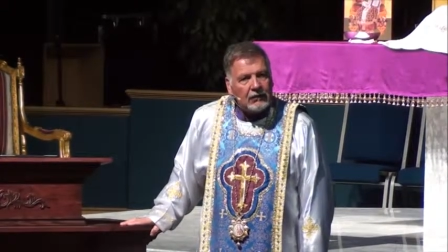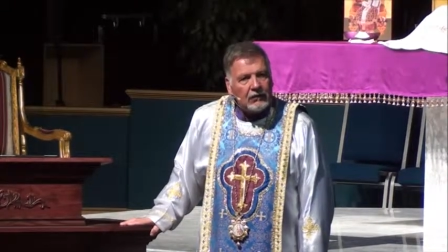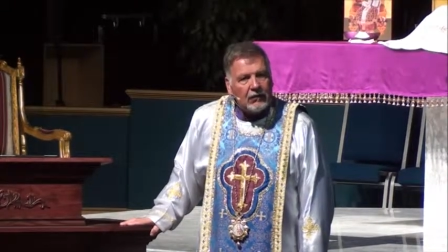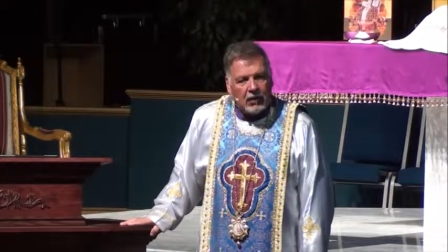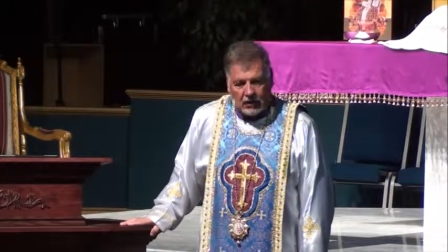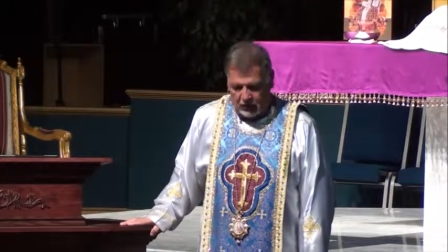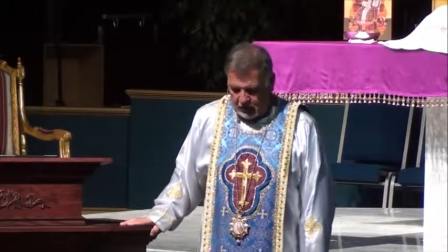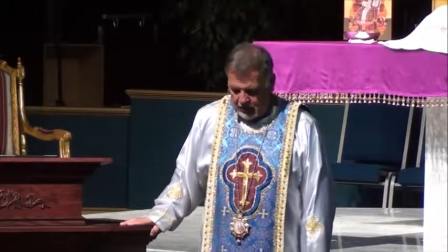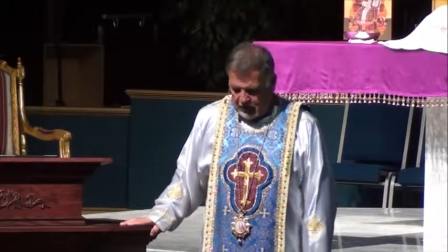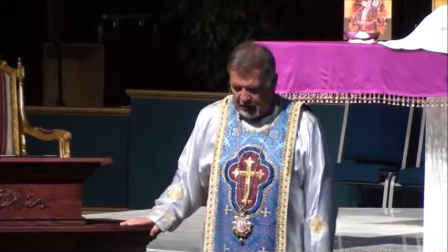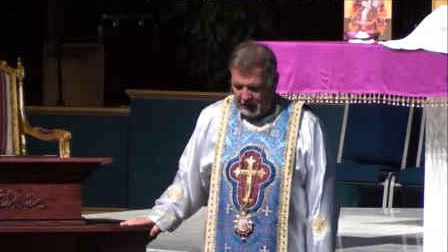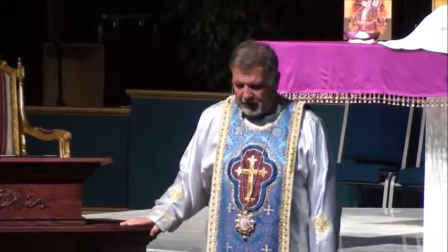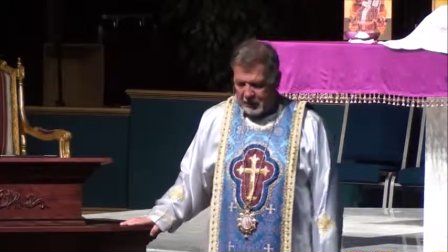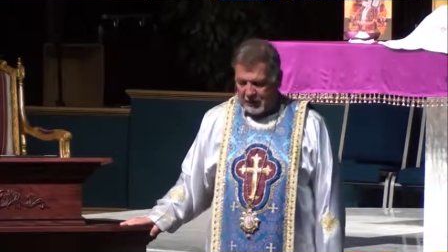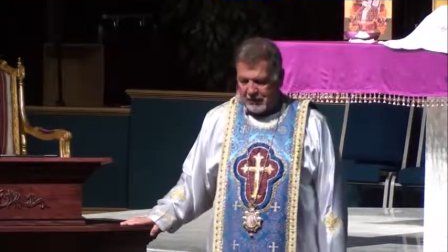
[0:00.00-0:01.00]
Well, let
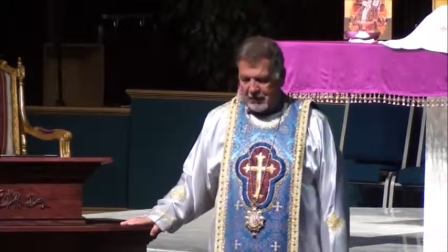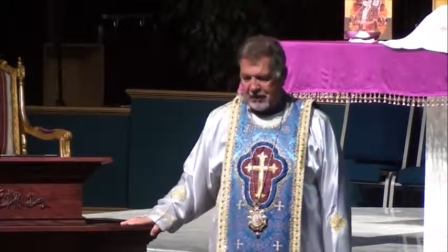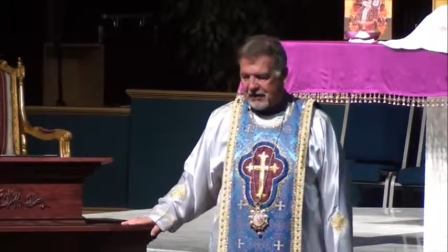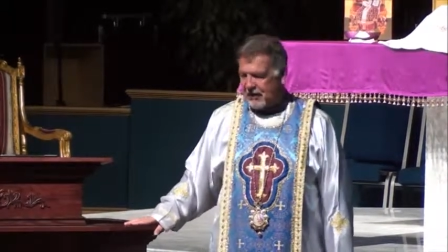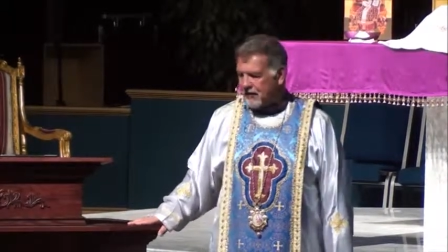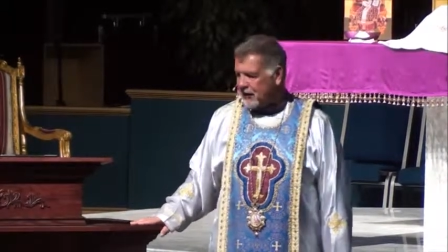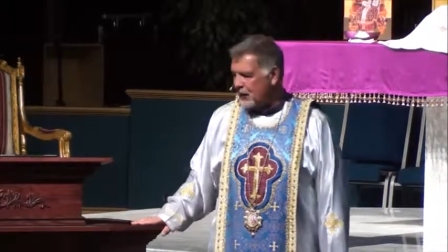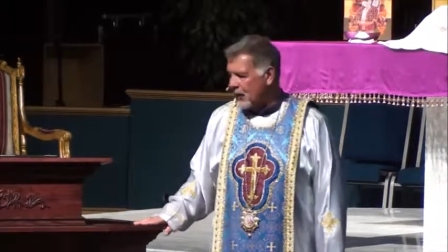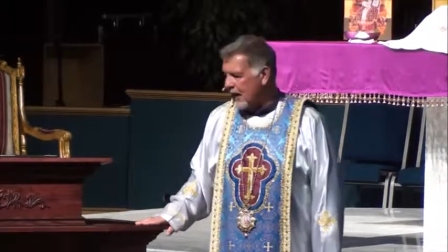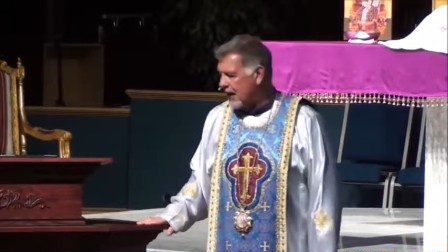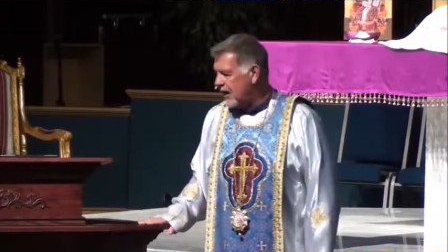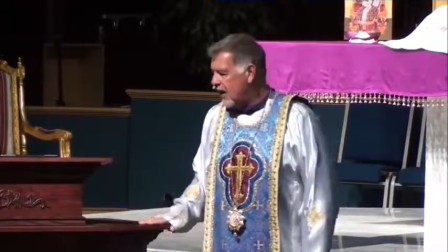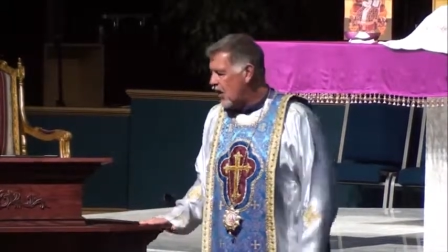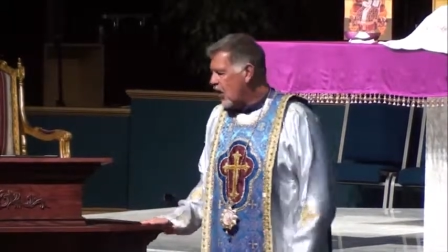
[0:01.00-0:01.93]
me put it a different way.